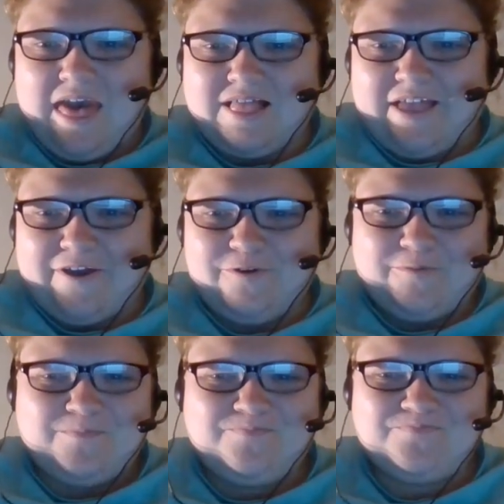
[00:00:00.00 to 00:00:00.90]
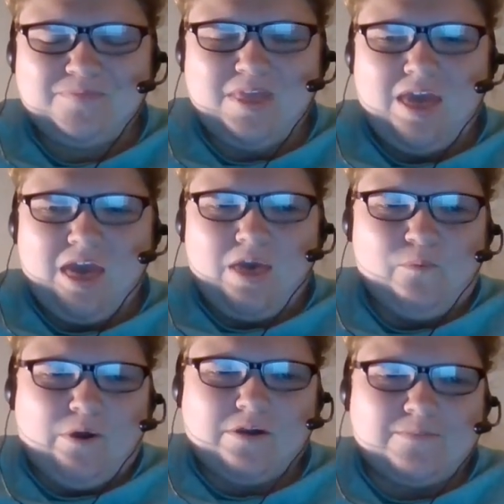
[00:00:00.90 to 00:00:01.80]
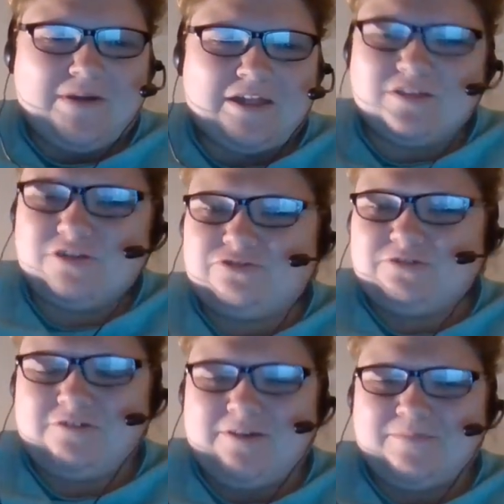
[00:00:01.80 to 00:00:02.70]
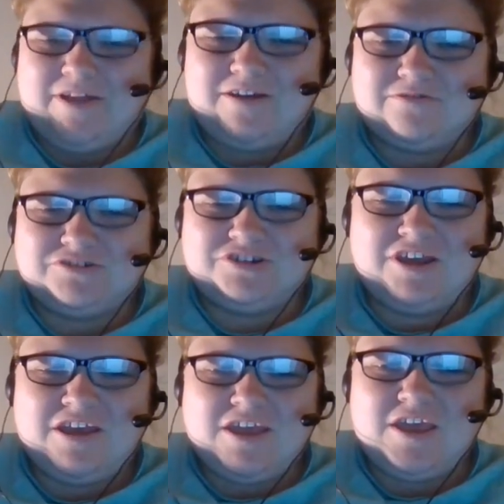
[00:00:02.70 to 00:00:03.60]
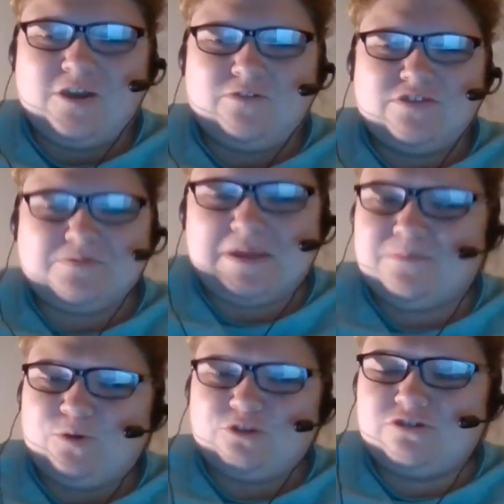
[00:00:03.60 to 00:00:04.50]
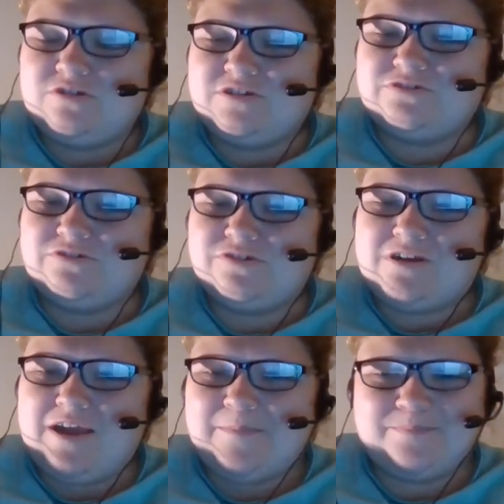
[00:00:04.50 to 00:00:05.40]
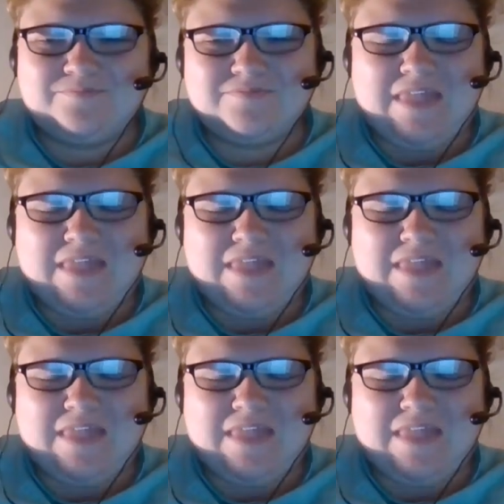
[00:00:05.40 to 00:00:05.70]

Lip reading: Hello, welcome back to the True Crime Lounge. Here we speak murder and true crime.